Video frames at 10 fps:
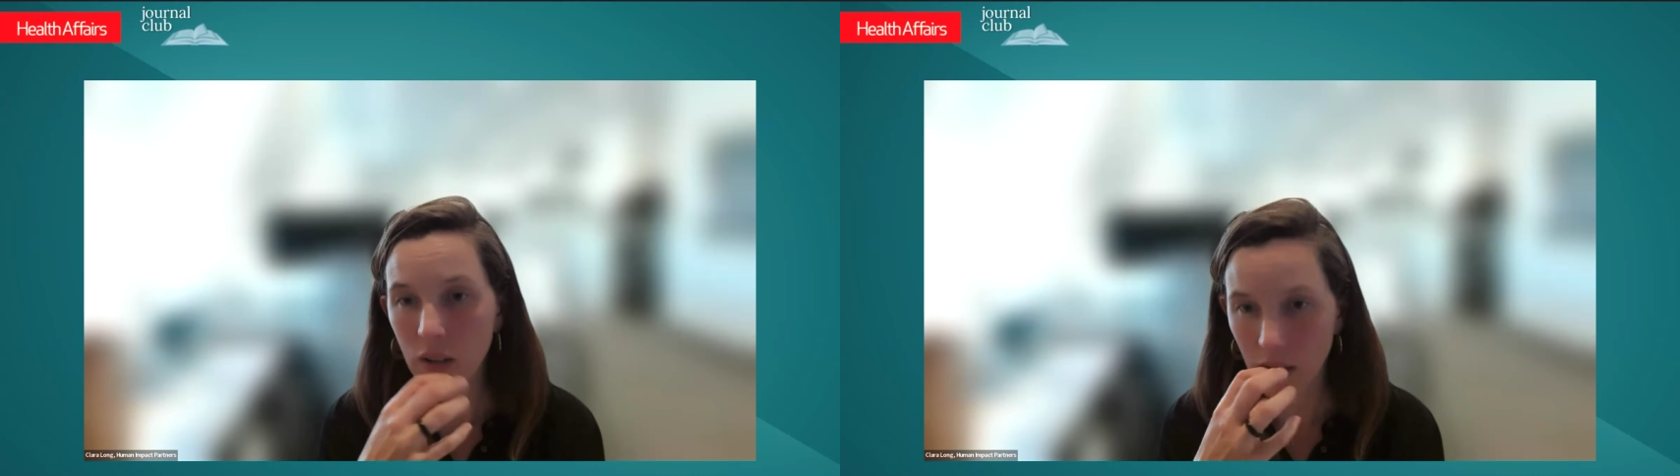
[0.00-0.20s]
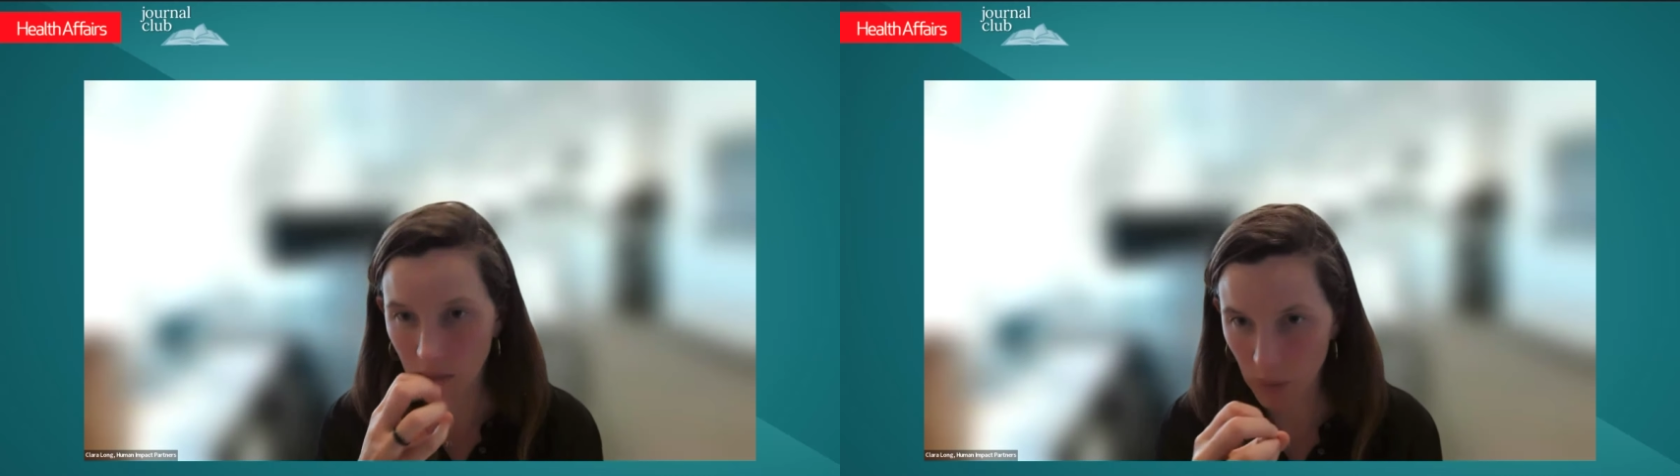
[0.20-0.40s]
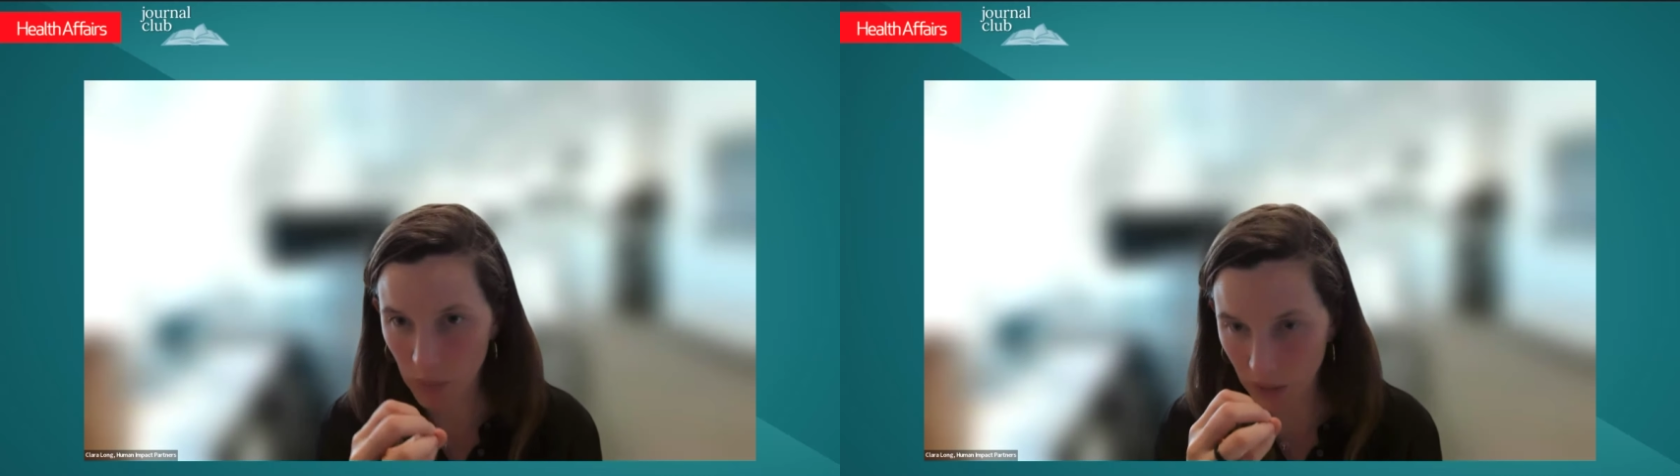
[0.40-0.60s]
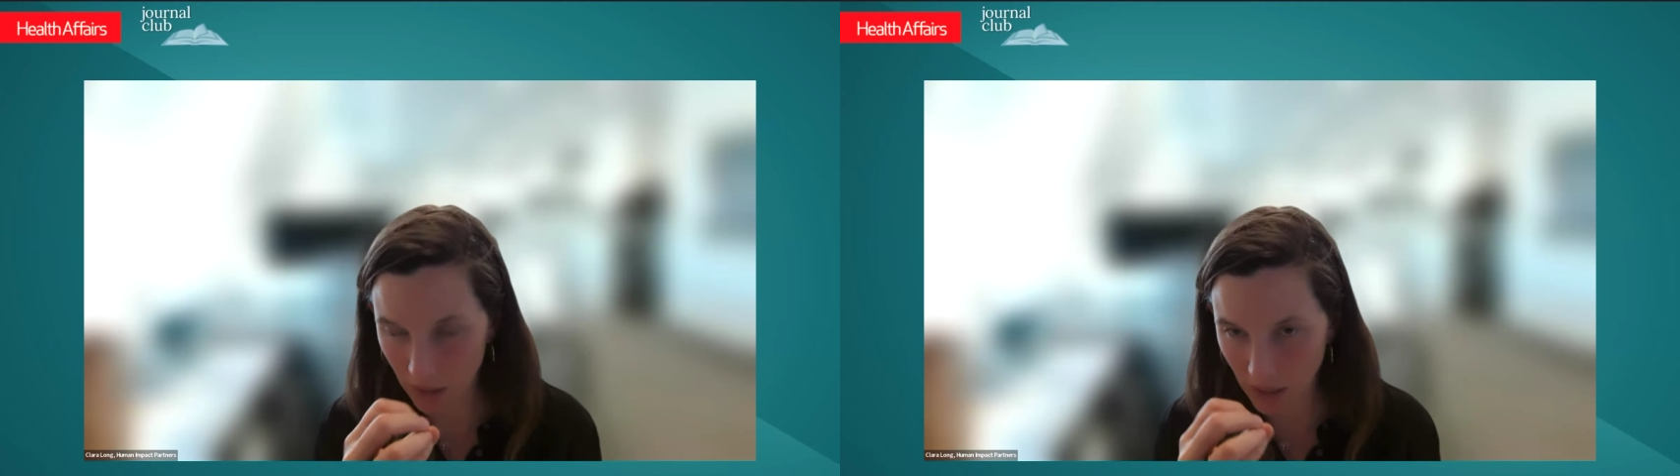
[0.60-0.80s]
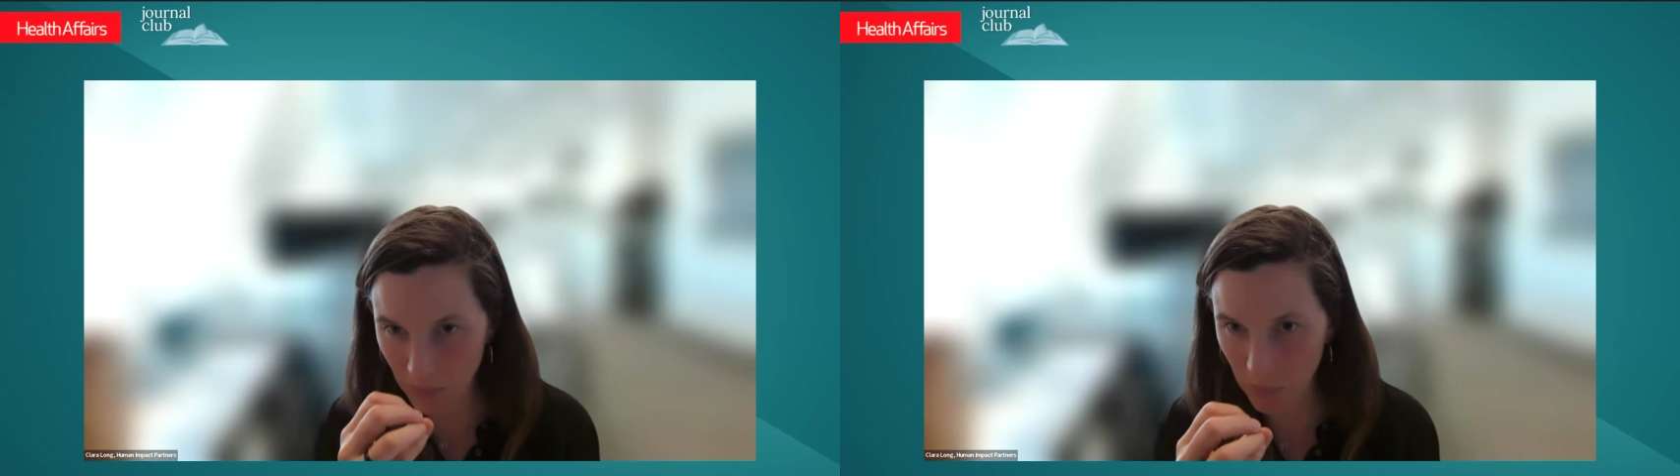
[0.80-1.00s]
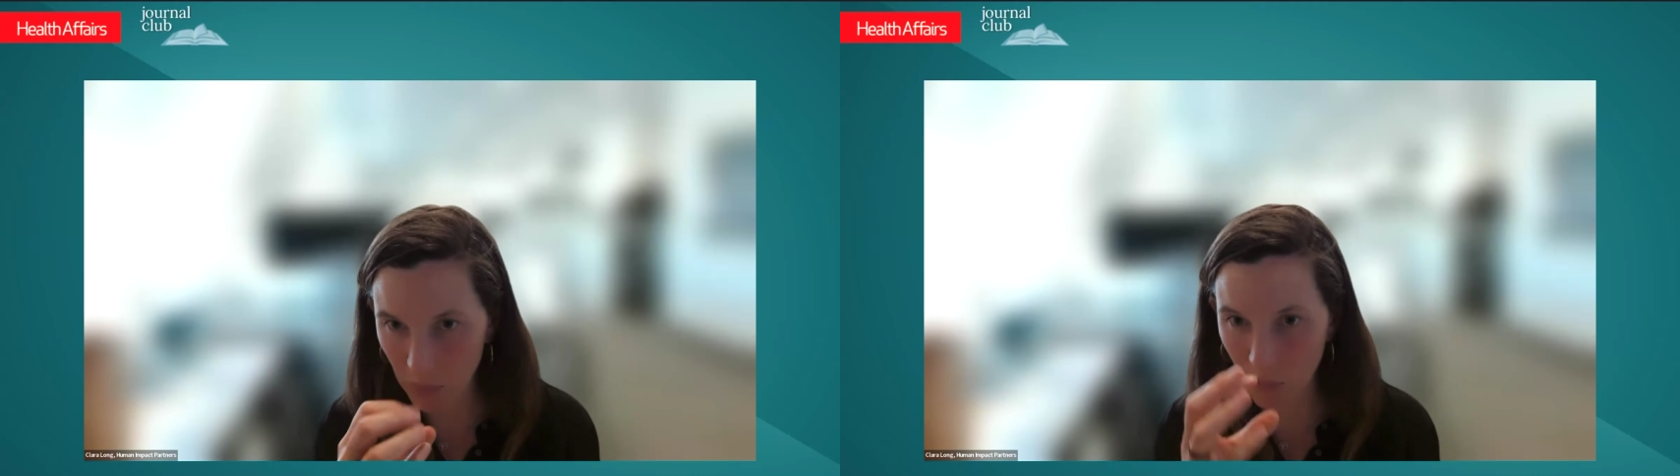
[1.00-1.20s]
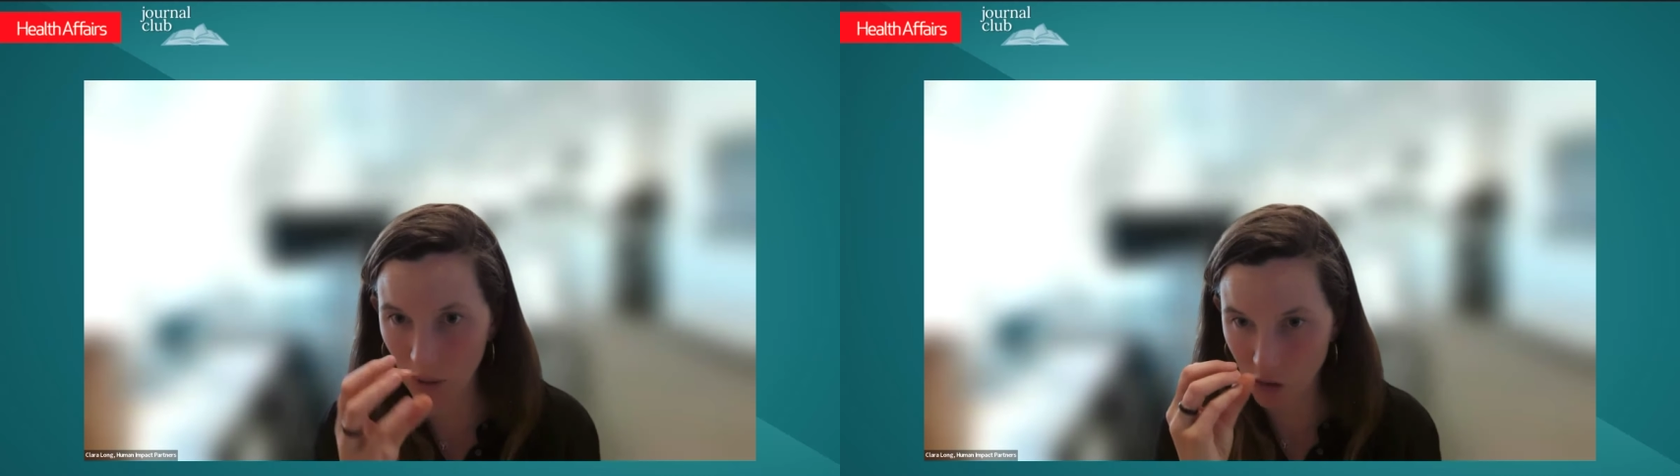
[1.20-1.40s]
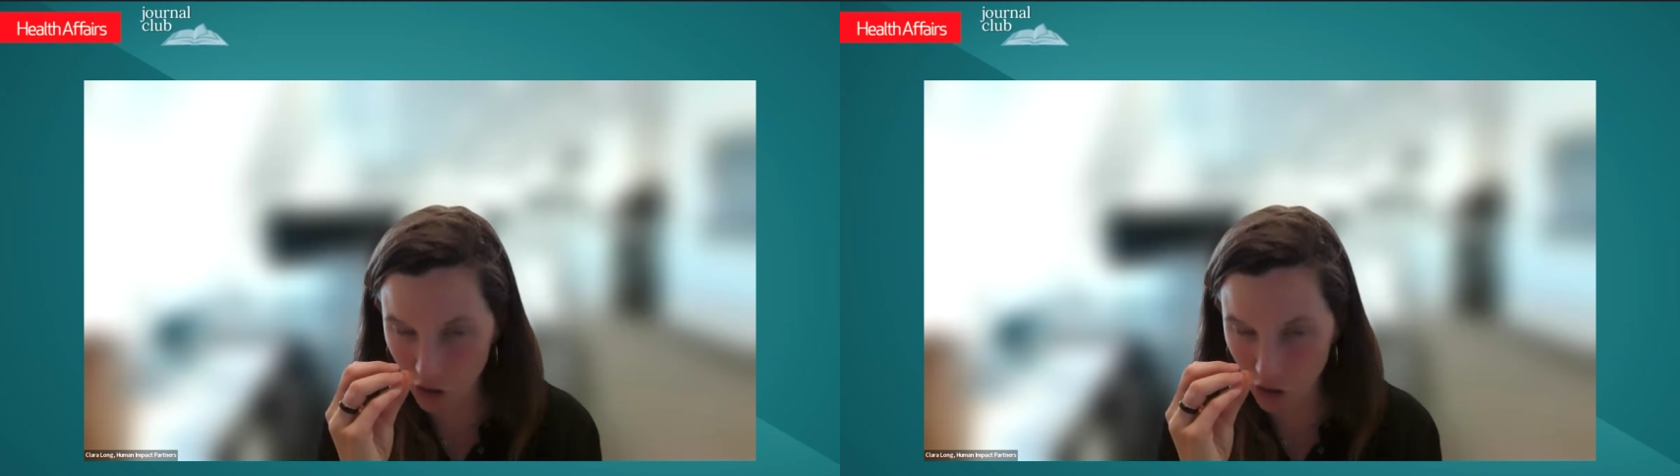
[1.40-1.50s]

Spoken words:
connecting people around